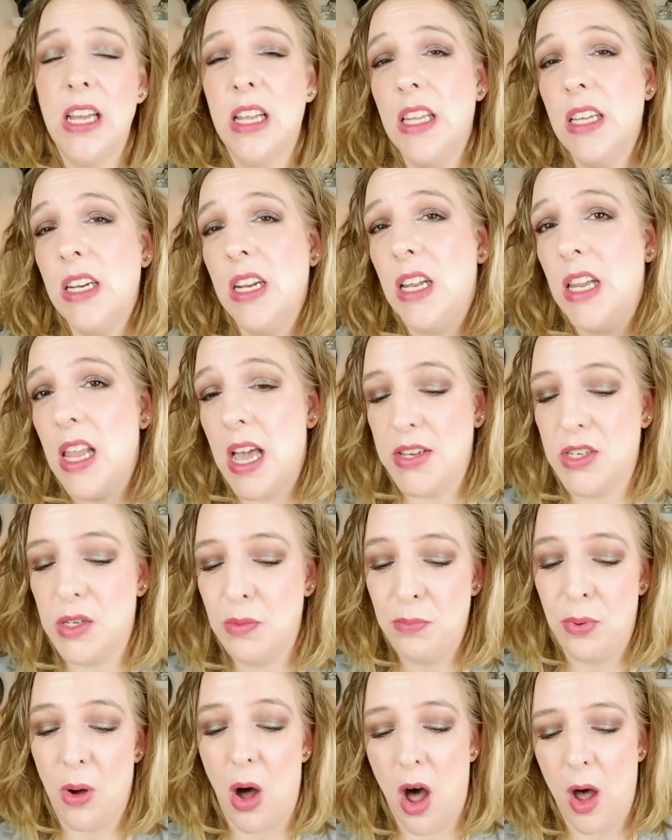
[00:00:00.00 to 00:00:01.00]
a little less
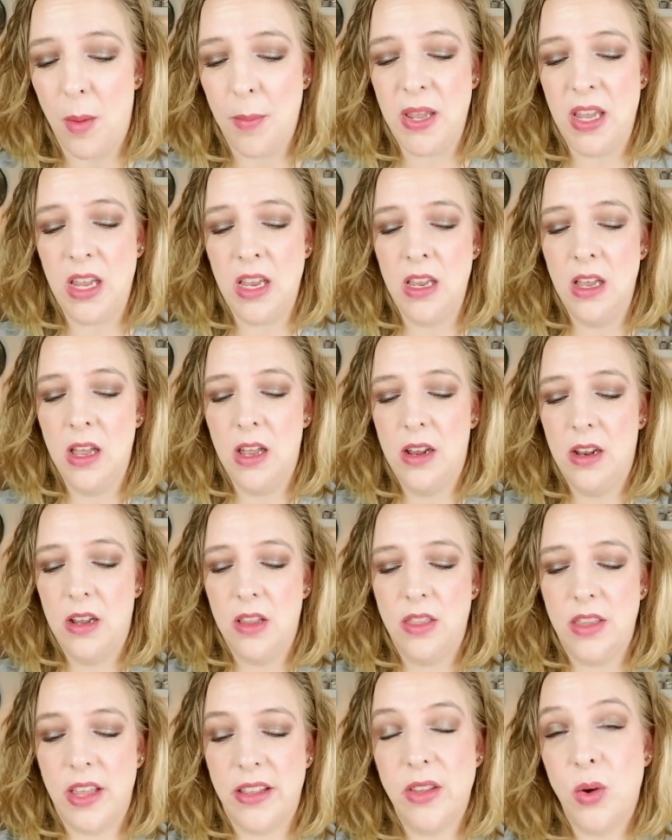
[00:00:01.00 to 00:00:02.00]
balmy
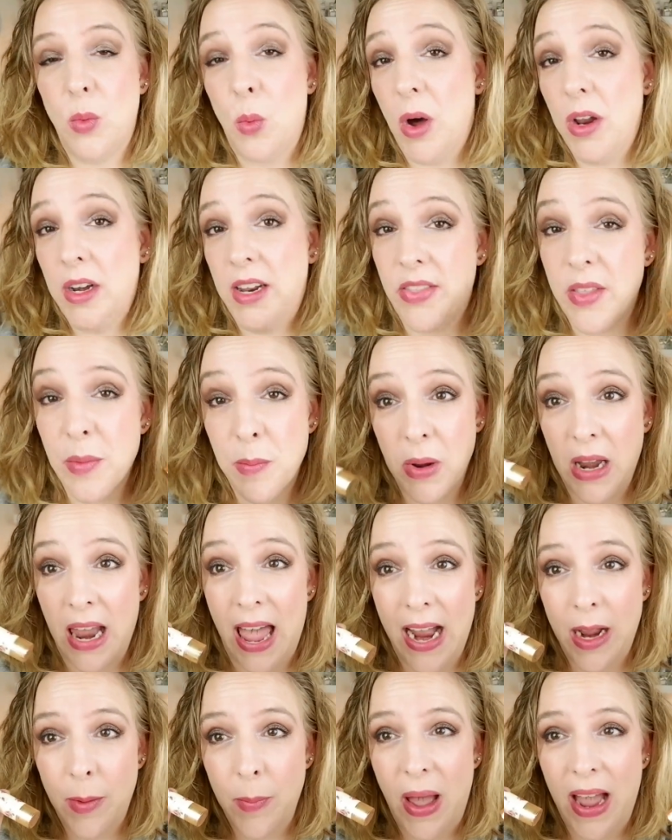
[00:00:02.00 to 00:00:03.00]
than the one in the
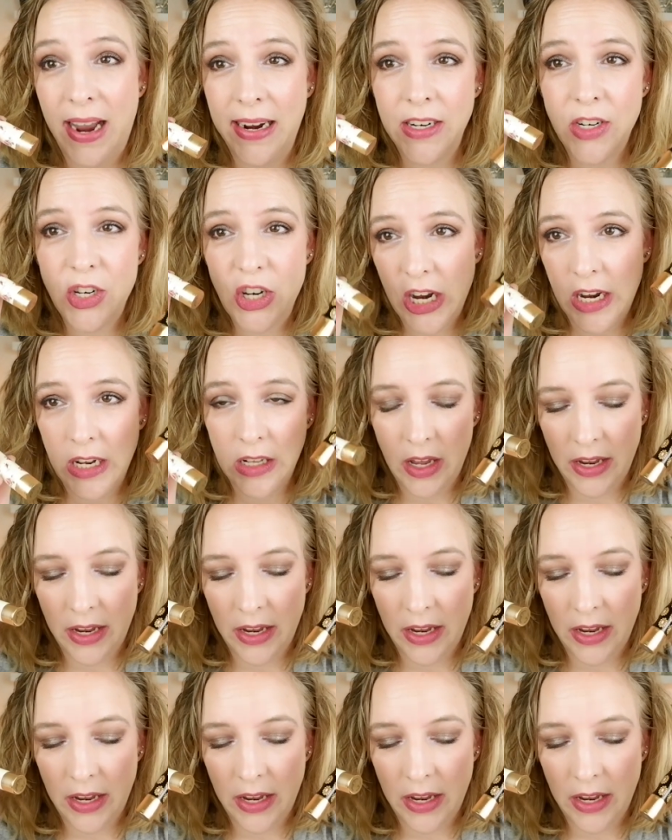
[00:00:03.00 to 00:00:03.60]
black packaging.